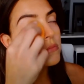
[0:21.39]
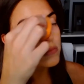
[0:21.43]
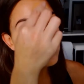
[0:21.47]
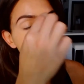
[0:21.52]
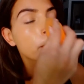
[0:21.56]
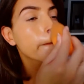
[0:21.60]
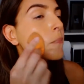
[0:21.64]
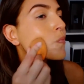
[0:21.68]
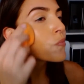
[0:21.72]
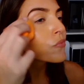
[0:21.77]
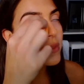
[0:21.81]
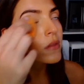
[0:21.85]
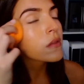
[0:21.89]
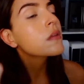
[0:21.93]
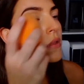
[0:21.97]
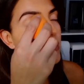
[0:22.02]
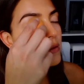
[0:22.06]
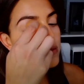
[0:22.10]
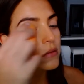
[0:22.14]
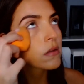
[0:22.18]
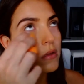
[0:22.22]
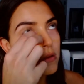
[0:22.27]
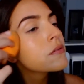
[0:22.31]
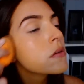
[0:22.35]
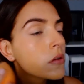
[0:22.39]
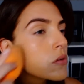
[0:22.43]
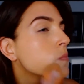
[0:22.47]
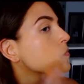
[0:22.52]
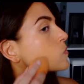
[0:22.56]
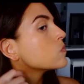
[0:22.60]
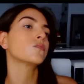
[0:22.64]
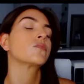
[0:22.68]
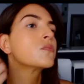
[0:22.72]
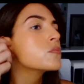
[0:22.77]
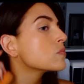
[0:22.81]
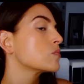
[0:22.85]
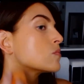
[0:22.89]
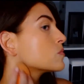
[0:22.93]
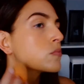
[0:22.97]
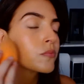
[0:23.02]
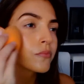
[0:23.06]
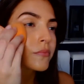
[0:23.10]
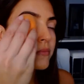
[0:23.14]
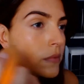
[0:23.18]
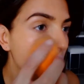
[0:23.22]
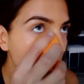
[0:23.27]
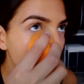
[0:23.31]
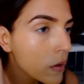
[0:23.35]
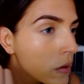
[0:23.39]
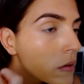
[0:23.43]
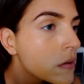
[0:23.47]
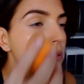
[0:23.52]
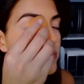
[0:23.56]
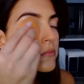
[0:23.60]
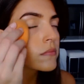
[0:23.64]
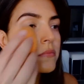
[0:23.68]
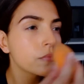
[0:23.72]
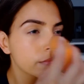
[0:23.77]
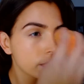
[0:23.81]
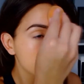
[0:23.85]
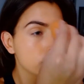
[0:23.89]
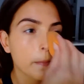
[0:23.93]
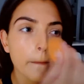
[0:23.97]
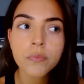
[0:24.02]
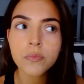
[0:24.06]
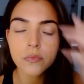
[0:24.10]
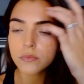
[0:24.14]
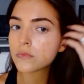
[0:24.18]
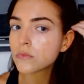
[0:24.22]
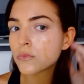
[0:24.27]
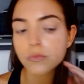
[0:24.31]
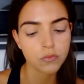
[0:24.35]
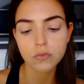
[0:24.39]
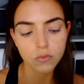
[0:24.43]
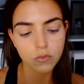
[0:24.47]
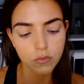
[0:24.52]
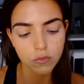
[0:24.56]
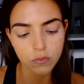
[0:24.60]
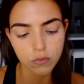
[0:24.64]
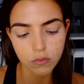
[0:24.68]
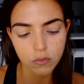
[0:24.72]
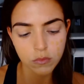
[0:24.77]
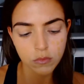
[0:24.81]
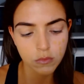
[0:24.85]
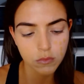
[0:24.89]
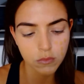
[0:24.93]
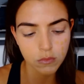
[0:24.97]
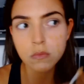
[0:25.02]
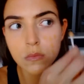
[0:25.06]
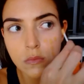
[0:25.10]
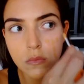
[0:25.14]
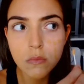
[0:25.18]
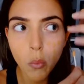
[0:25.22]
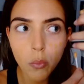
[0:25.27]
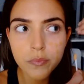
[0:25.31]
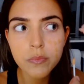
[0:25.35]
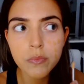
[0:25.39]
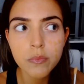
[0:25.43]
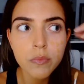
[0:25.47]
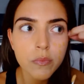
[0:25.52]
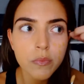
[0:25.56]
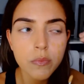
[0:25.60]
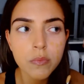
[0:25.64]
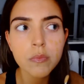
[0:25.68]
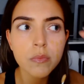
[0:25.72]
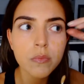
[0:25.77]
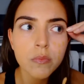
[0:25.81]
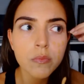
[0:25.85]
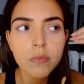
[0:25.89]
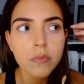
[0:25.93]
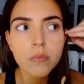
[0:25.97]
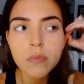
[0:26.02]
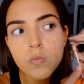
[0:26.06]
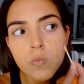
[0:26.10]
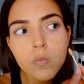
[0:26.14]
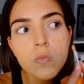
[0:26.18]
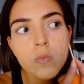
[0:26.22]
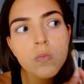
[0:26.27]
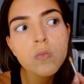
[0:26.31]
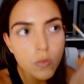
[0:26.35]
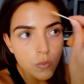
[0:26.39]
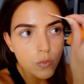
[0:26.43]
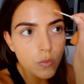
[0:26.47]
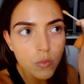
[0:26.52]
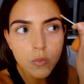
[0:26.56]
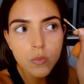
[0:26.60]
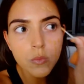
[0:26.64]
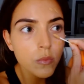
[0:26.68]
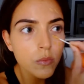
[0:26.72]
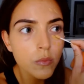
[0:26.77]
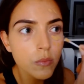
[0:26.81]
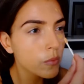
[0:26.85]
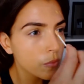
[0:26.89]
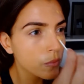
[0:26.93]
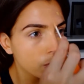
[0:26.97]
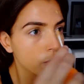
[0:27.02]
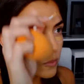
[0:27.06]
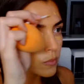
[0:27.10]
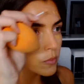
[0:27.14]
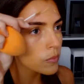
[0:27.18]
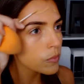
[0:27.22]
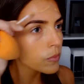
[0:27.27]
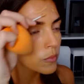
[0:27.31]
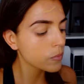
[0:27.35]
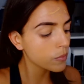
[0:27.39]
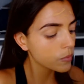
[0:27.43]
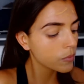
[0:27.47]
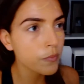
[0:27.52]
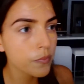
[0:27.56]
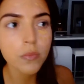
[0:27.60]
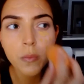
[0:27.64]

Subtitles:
I mean, obviously you wouldn't have to do this with the actual bottle, but I guess you just got to work with what you've got.